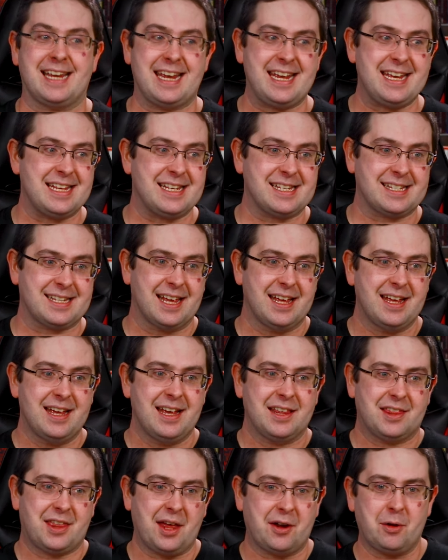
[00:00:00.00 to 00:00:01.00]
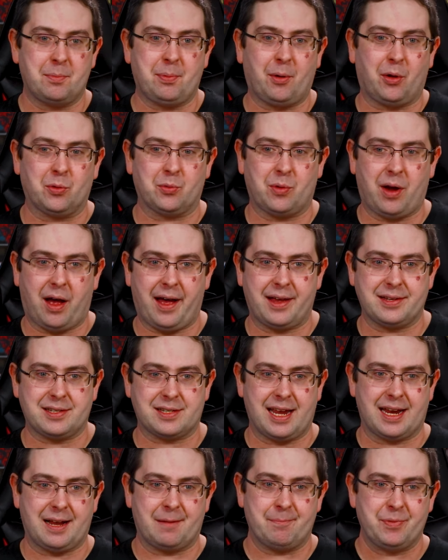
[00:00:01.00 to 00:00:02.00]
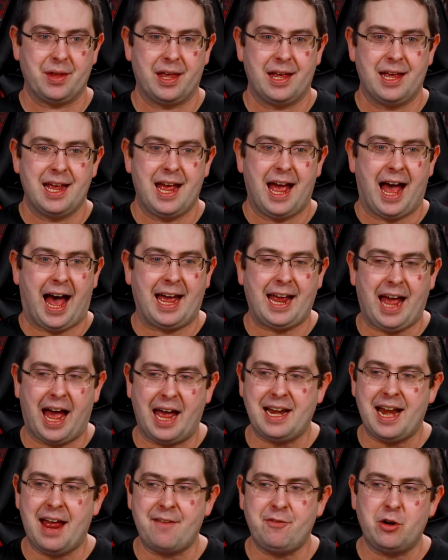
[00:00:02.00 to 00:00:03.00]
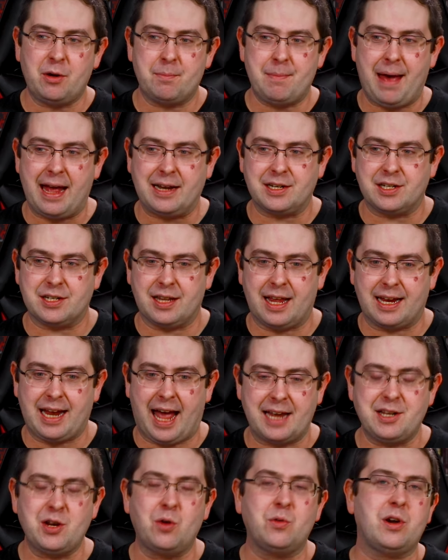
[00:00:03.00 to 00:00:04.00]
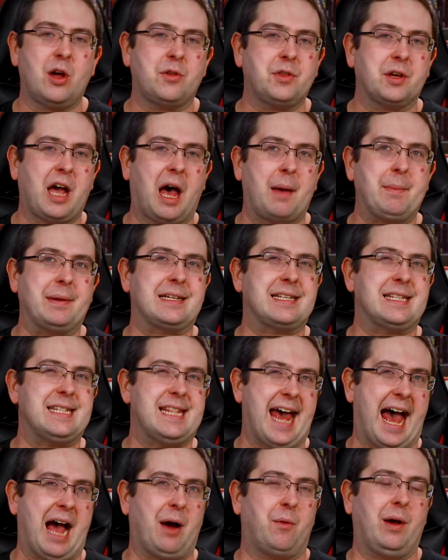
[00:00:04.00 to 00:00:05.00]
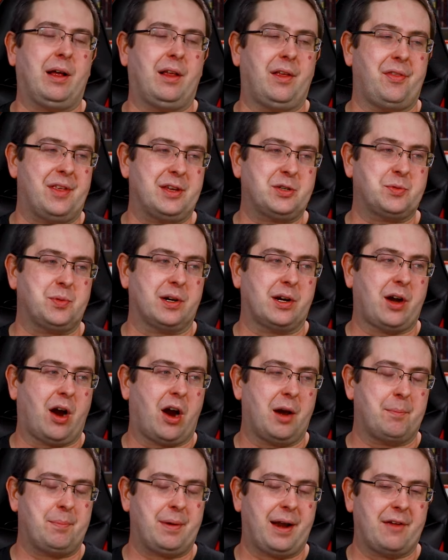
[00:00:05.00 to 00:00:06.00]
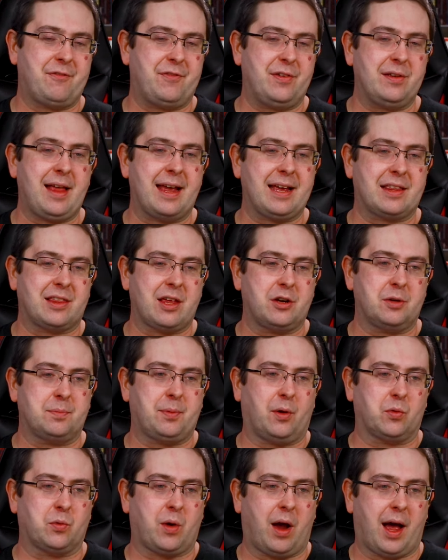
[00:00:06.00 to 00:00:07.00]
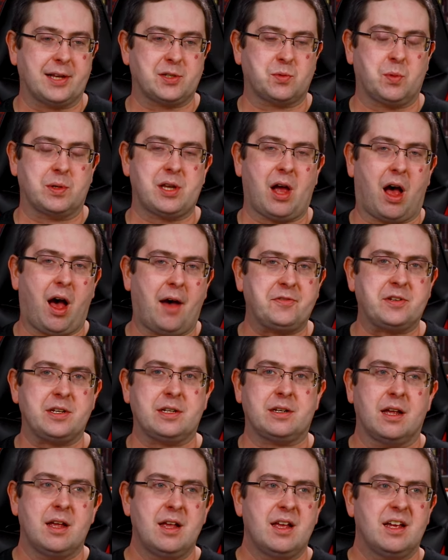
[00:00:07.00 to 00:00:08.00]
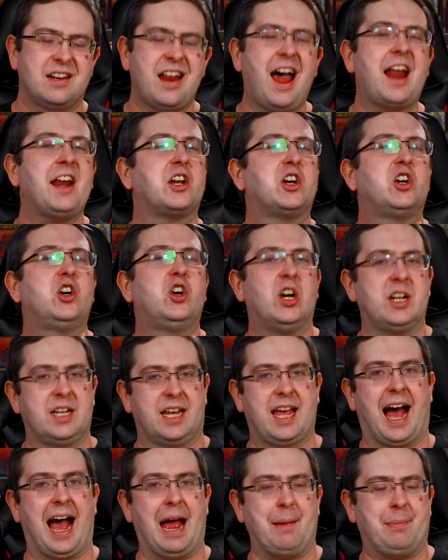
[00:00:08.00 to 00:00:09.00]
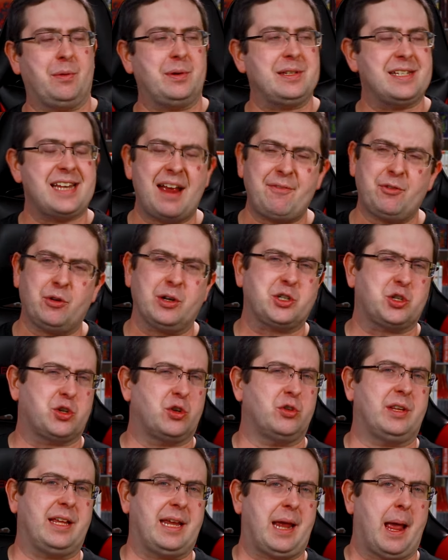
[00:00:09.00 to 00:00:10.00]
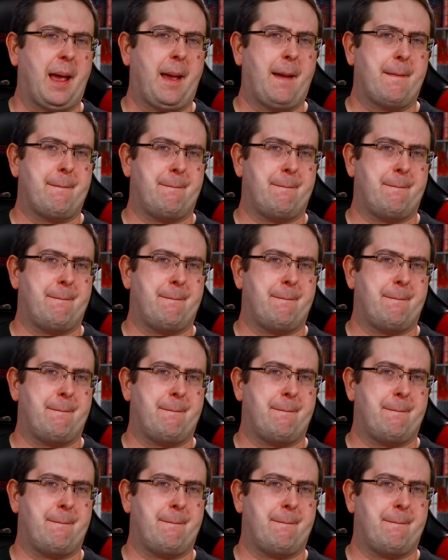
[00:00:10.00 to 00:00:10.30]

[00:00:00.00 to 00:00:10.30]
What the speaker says: Is Thunderbolt Ross, like, I never imagined, like, I don't know the comics that well in this regard, but I feel like Thunderbolt Ross was often not a good guy, but was never a truly